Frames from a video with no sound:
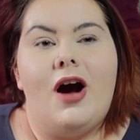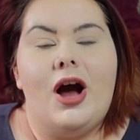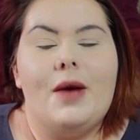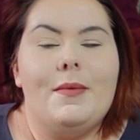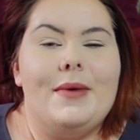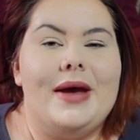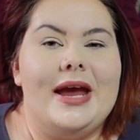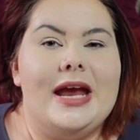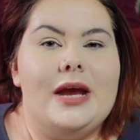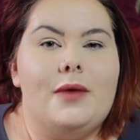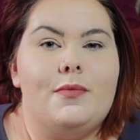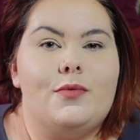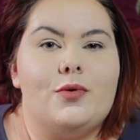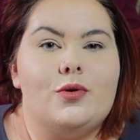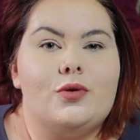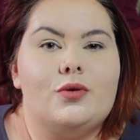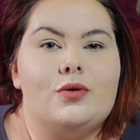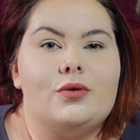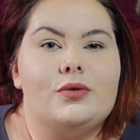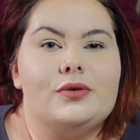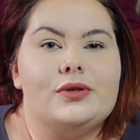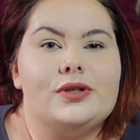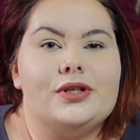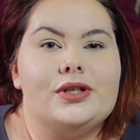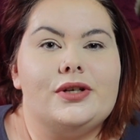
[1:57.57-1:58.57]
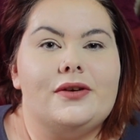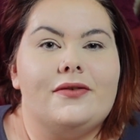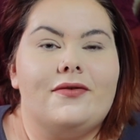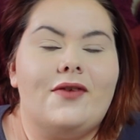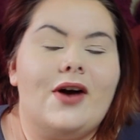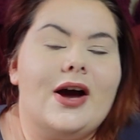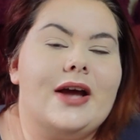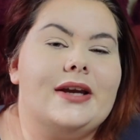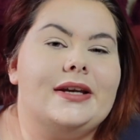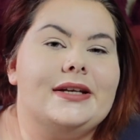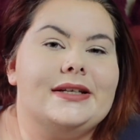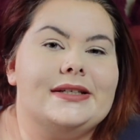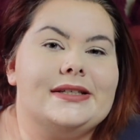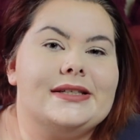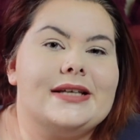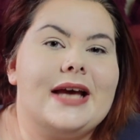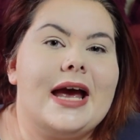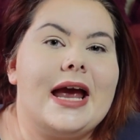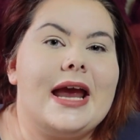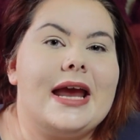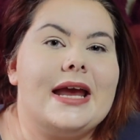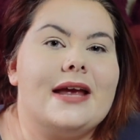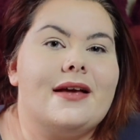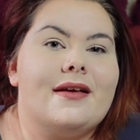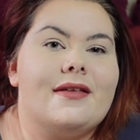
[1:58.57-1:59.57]
I'm able to finally
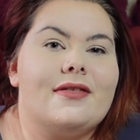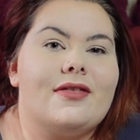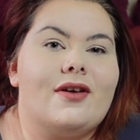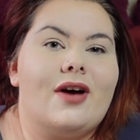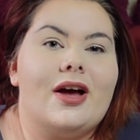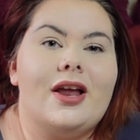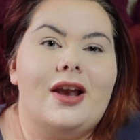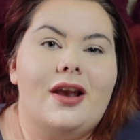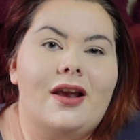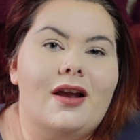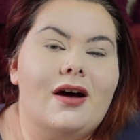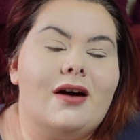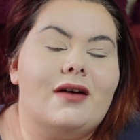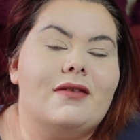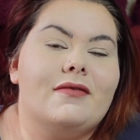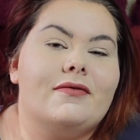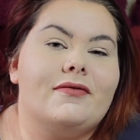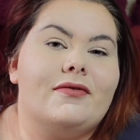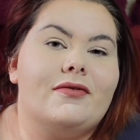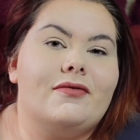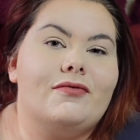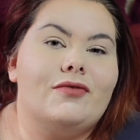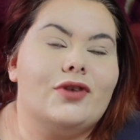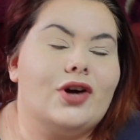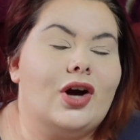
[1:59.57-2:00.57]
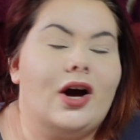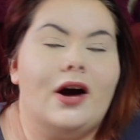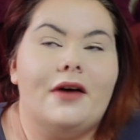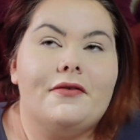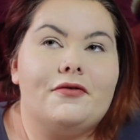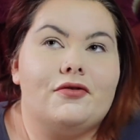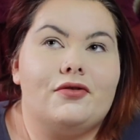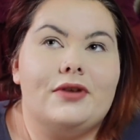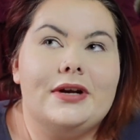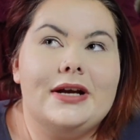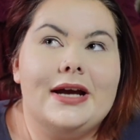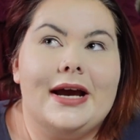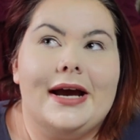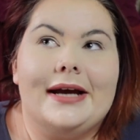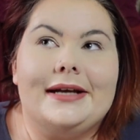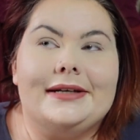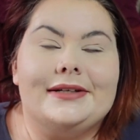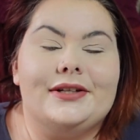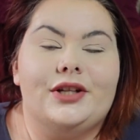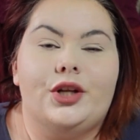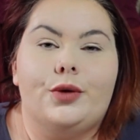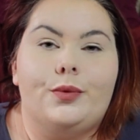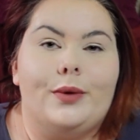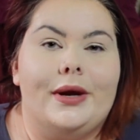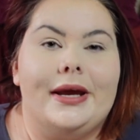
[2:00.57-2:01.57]
say that I love recovery
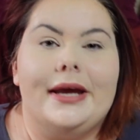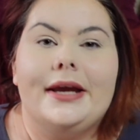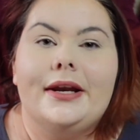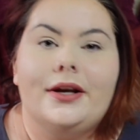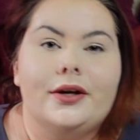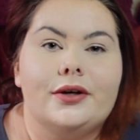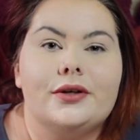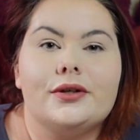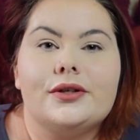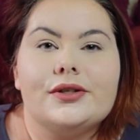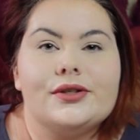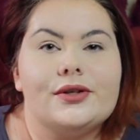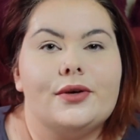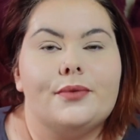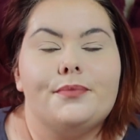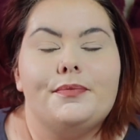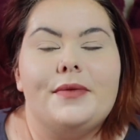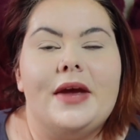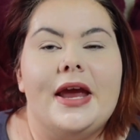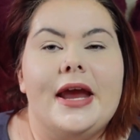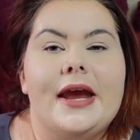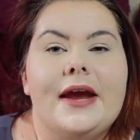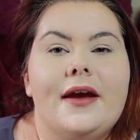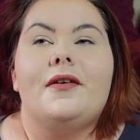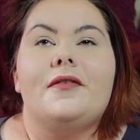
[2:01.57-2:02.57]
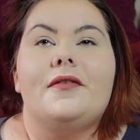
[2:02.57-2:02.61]
and the way it looks on me.